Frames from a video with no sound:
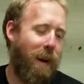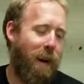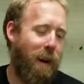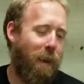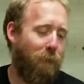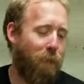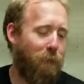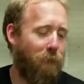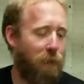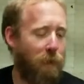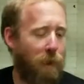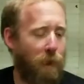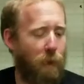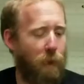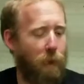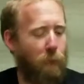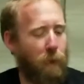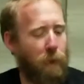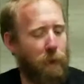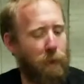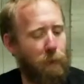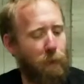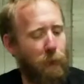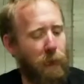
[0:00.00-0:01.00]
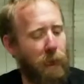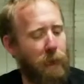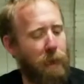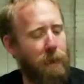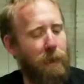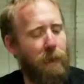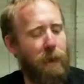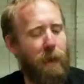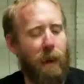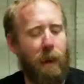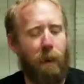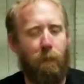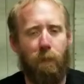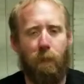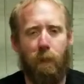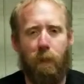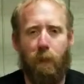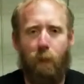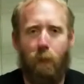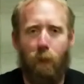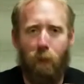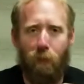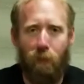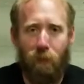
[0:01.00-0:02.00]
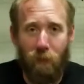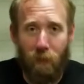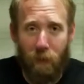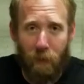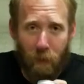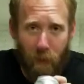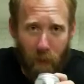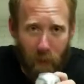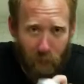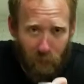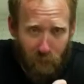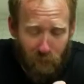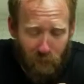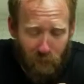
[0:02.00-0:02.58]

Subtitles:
So where did we get the name, Torsion Ocean?